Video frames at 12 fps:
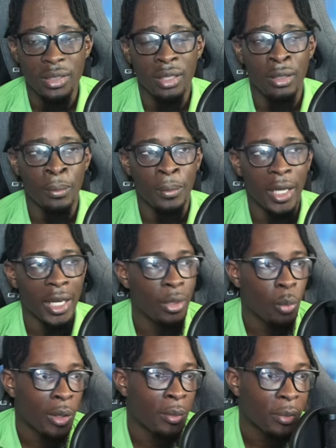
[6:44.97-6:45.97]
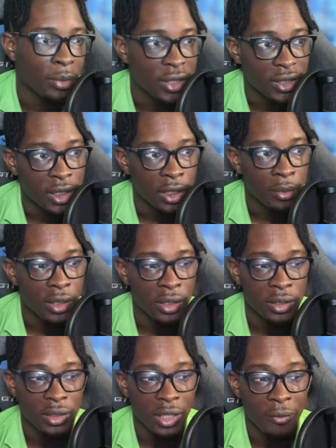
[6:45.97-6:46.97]
I had to wipe my PC
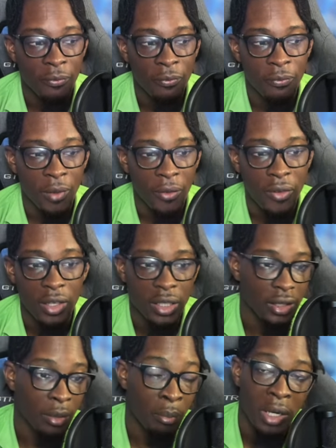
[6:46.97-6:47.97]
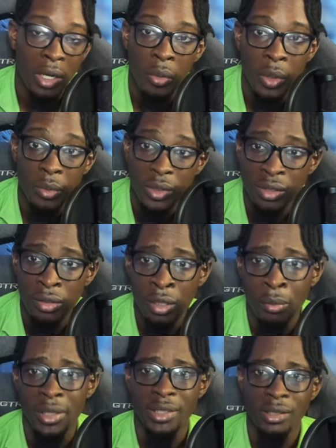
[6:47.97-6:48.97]
because I felt like the malware was still on
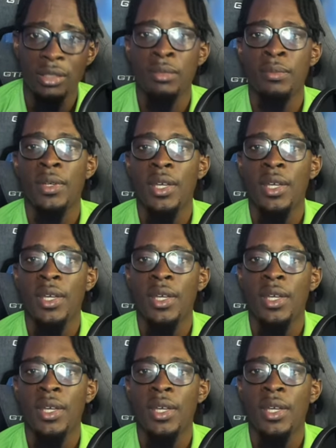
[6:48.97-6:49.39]
my system,